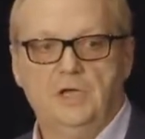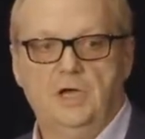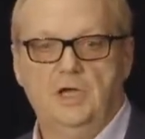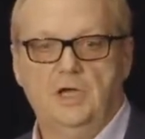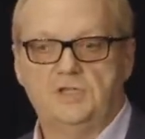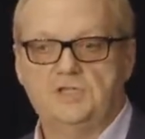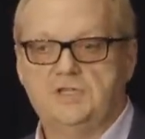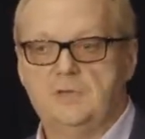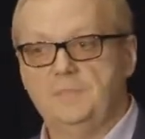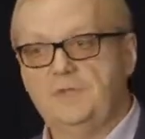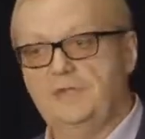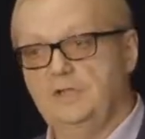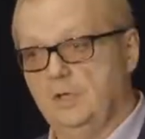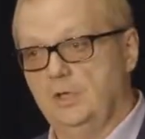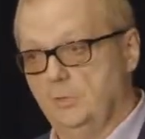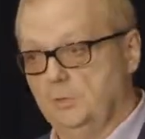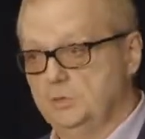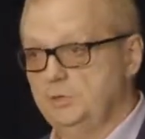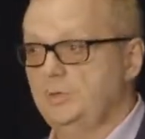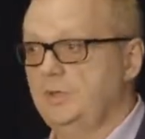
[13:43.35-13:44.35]
Uh, something
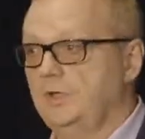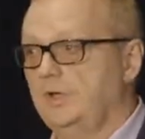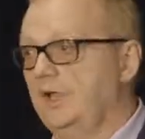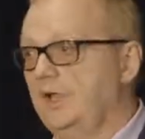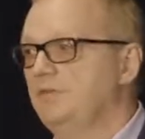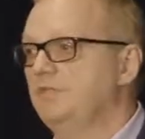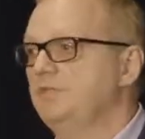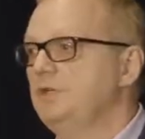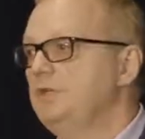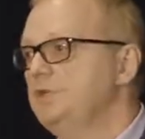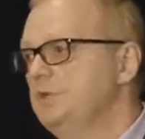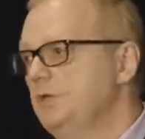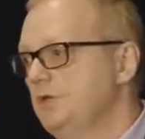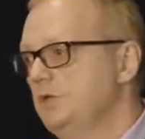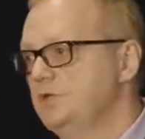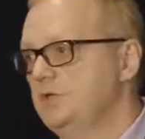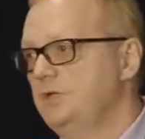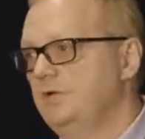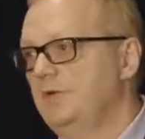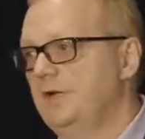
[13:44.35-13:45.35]
that we're doing a lot of
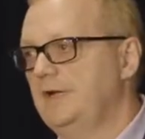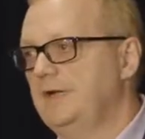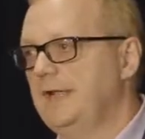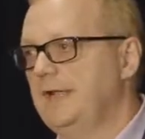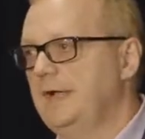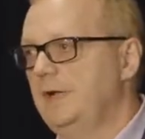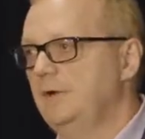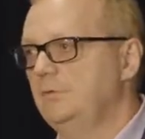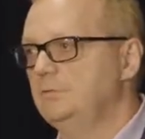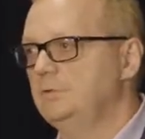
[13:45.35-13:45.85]
research in right now.